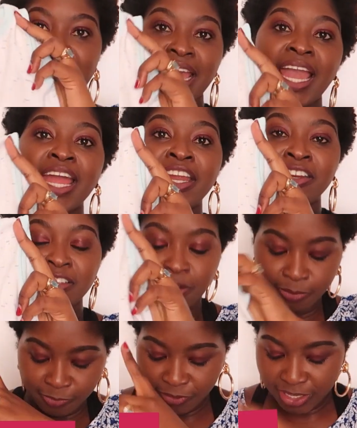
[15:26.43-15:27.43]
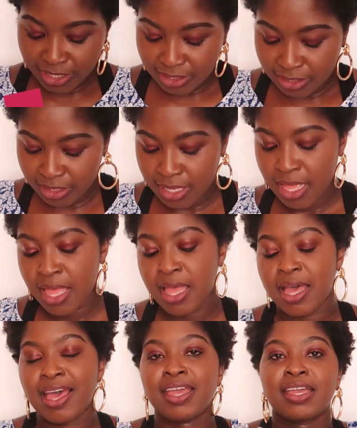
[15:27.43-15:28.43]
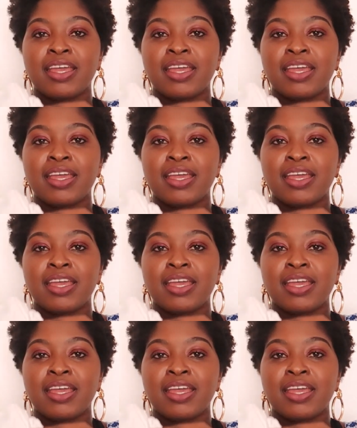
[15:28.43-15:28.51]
I carried some vests, I